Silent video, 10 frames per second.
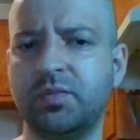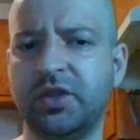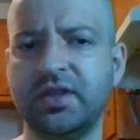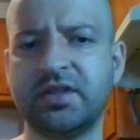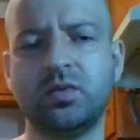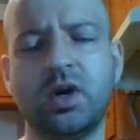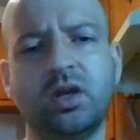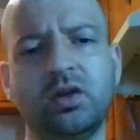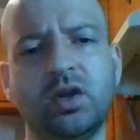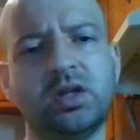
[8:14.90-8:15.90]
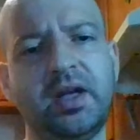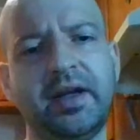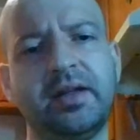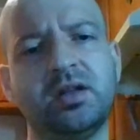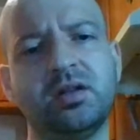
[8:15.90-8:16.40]
but this one looked
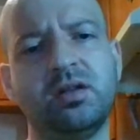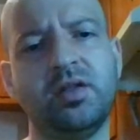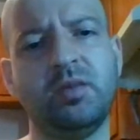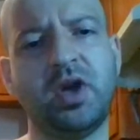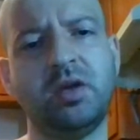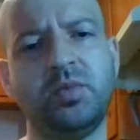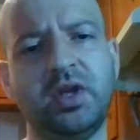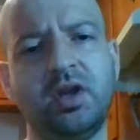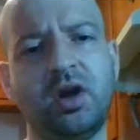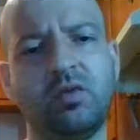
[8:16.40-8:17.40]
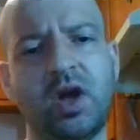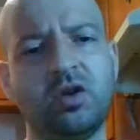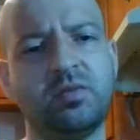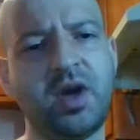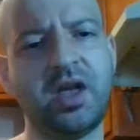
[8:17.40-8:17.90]
like they might be
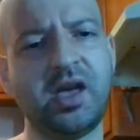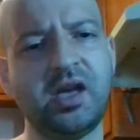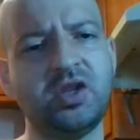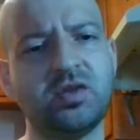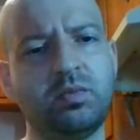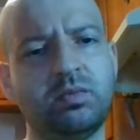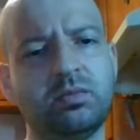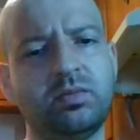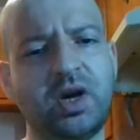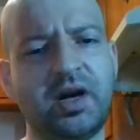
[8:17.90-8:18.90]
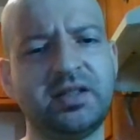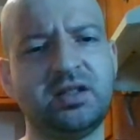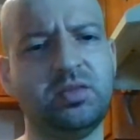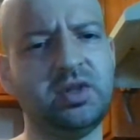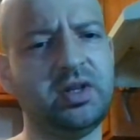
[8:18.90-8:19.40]
around my age,
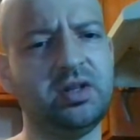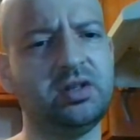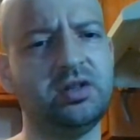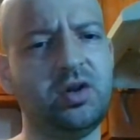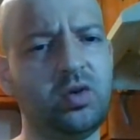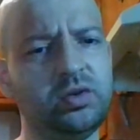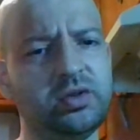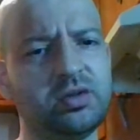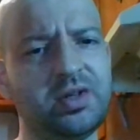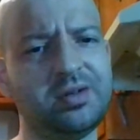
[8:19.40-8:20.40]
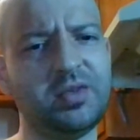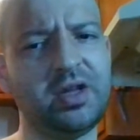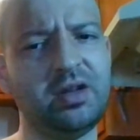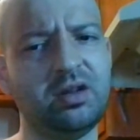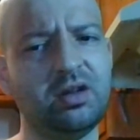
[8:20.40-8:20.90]
possibly a little older than
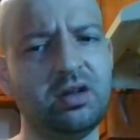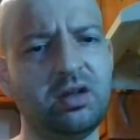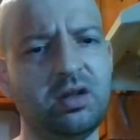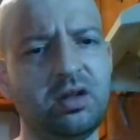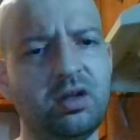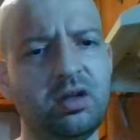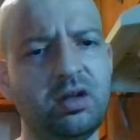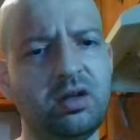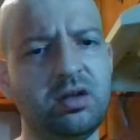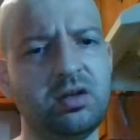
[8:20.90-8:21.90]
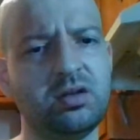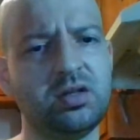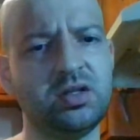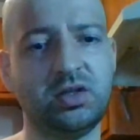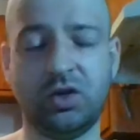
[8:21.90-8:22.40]
me.
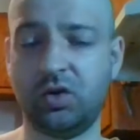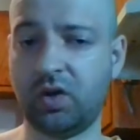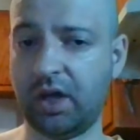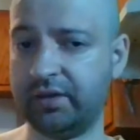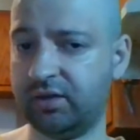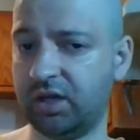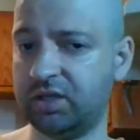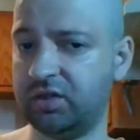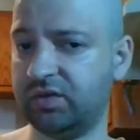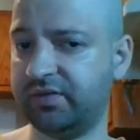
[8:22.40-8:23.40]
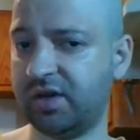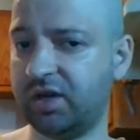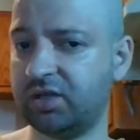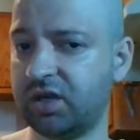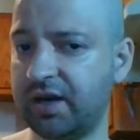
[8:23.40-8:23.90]
So I thought she was
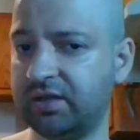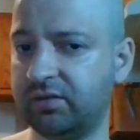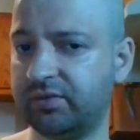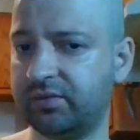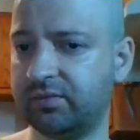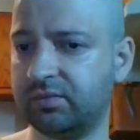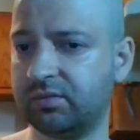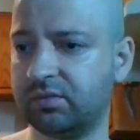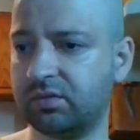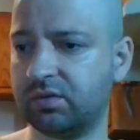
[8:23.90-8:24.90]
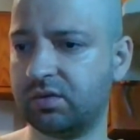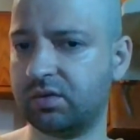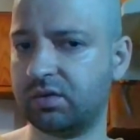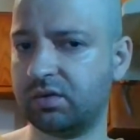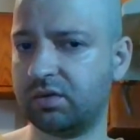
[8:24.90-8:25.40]
very attractive.
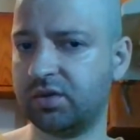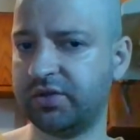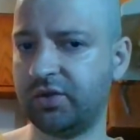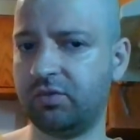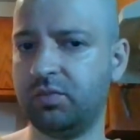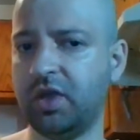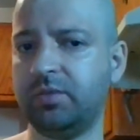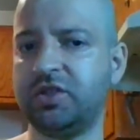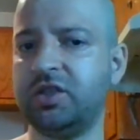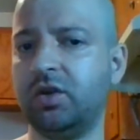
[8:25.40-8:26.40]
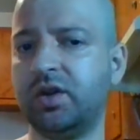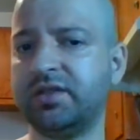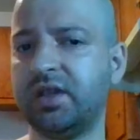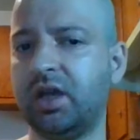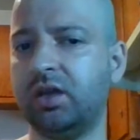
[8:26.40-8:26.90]
So maybe she
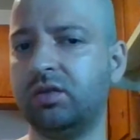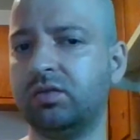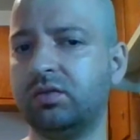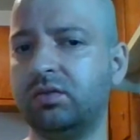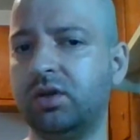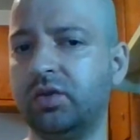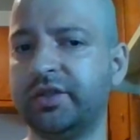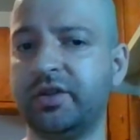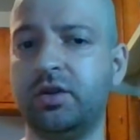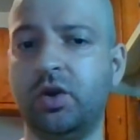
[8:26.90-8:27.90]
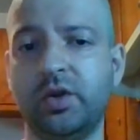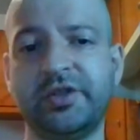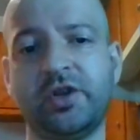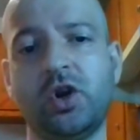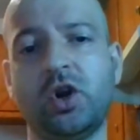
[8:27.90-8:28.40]
noticed I
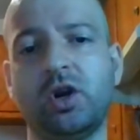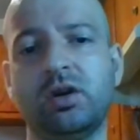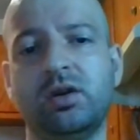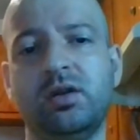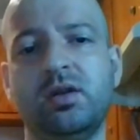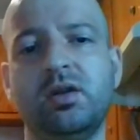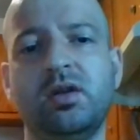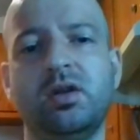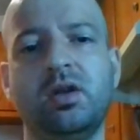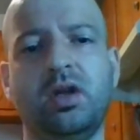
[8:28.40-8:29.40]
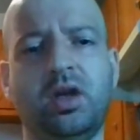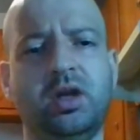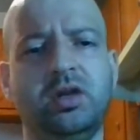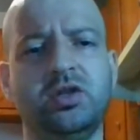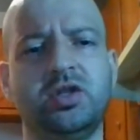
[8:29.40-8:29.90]
noticed her,
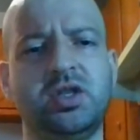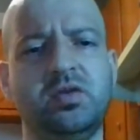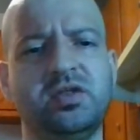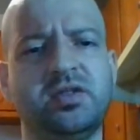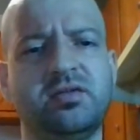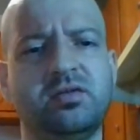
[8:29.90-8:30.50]
and she